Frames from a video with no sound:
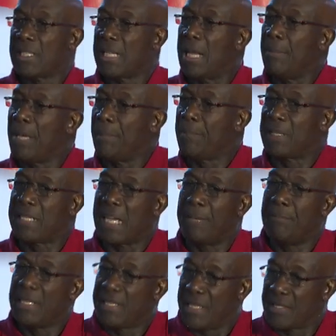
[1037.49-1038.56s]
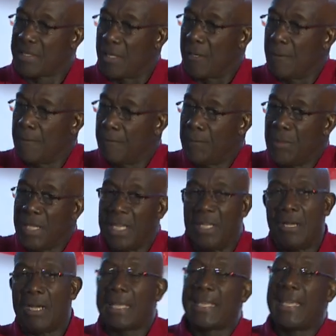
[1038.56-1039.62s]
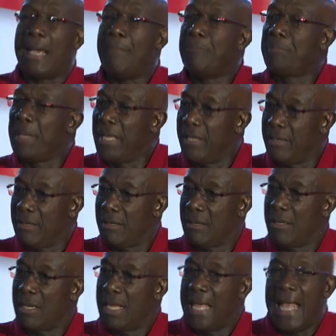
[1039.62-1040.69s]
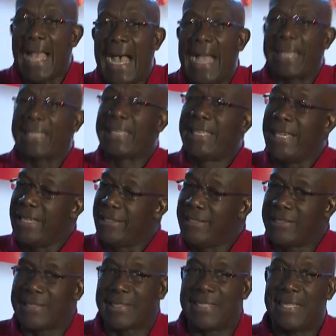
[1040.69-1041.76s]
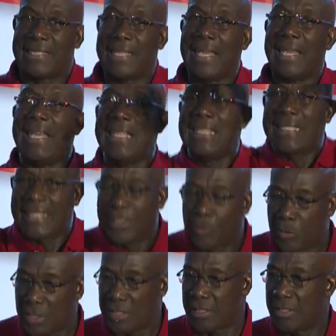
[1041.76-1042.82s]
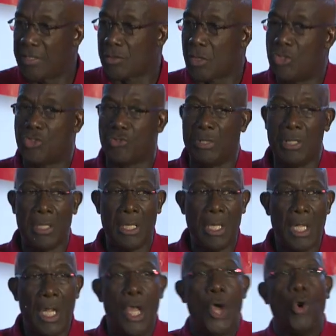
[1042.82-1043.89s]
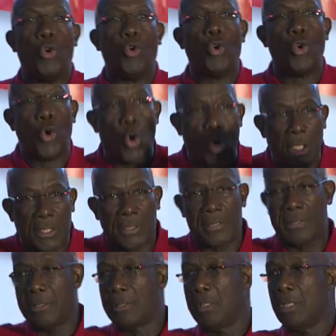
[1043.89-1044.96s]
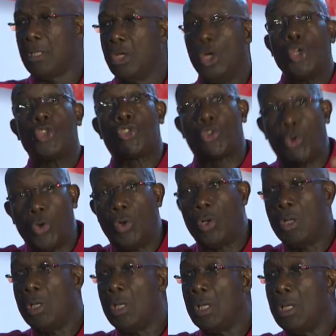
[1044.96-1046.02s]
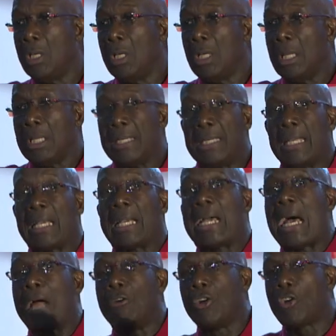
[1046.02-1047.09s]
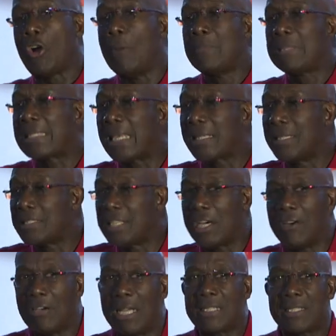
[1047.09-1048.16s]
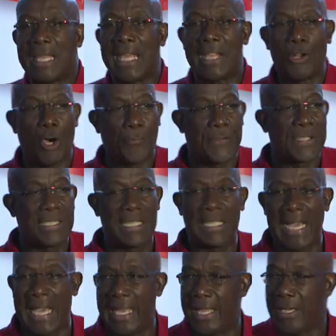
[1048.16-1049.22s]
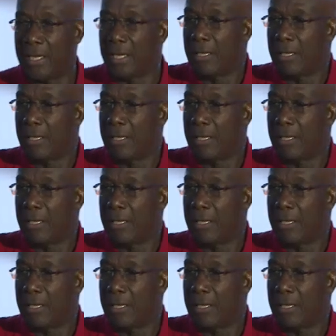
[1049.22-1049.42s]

Kamala Prasad Bissessa, in her campaign against this institution of this country, wrote to the CARICOM Secretariat head office in Guyana,